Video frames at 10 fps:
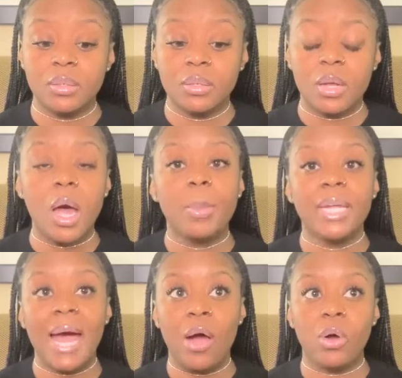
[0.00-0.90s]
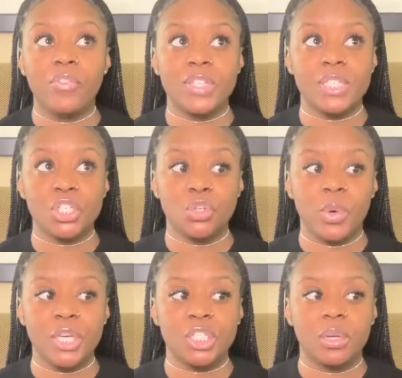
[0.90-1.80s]
coming out of a
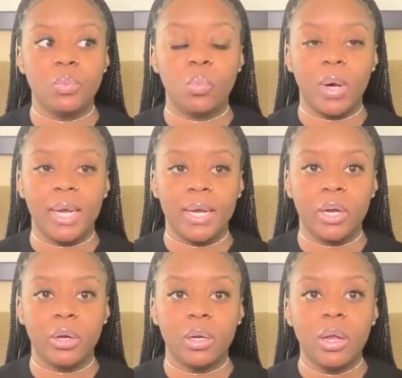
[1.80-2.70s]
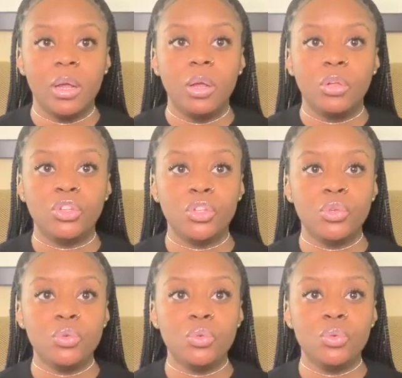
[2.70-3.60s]
situation where
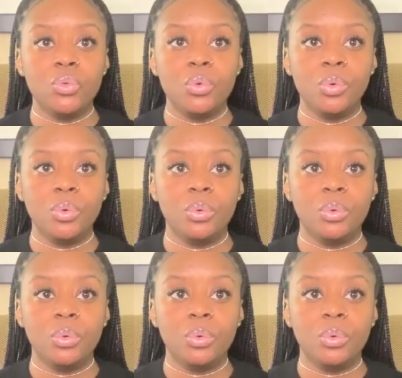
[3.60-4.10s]
you